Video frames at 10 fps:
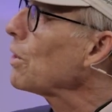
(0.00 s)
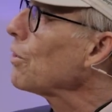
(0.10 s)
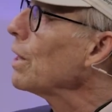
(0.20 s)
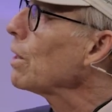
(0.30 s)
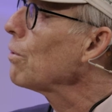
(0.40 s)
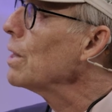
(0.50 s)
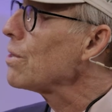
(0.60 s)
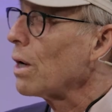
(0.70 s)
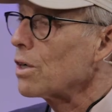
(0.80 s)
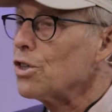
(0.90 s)
pressure and
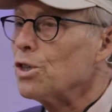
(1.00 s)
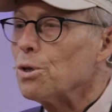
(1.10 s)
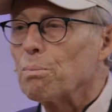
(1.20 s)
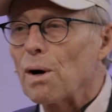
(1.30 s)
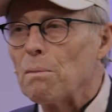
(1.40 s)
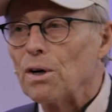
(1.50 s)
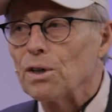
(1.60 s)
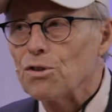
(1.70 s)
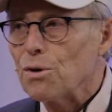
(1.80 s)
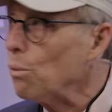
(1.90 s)
increased oxygen to
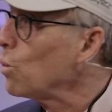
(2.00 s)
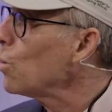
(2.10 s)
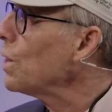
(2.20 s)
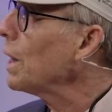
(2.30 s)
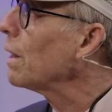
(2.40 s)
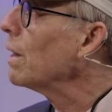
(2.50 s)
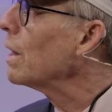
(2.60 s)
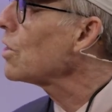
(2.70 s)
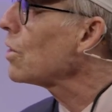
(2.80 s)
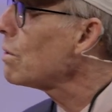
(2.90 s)
primarily treat wounding
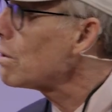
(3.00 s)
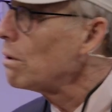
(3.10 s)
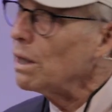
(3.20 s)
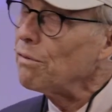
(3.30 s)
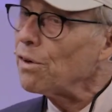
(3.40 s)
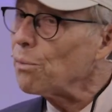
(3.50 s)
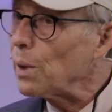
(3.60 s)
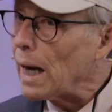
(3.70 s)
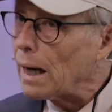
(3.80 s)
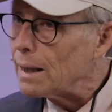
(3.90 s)
conditions, even if
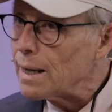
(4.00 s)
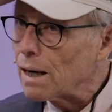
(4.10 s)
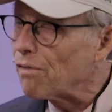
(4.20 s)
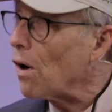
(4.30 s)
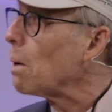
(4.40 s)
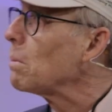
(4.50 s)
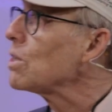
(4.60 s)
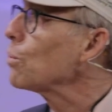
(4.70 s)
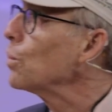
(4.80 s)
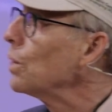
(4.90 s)
we can't identify them
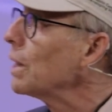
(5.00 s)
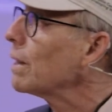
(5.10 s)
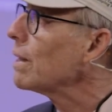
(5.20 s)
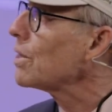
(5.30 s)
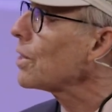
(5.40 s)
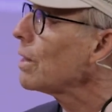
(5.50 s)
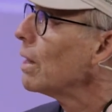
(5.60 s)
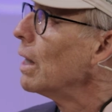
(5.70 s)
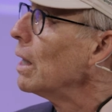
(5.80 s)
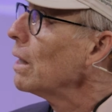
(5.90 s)
as a wounding condition.
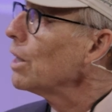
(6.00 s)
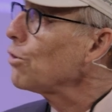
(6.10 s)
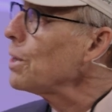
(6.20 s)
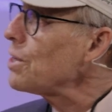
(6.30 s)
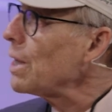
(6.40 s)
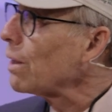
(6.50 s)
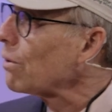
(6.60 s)
It treats the